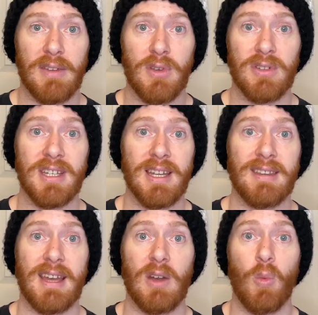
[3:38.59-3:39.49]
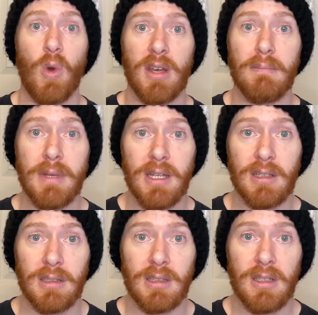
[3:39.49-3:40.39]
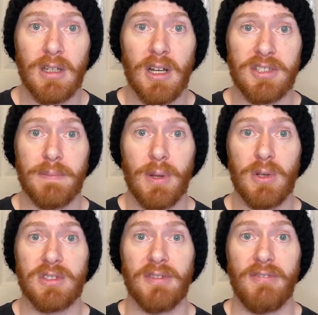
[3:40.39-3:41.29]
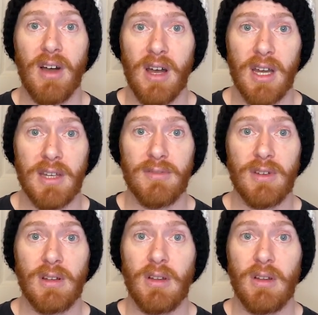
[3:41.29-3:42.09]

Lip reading: If you were to get that in one meal as opposed to 5,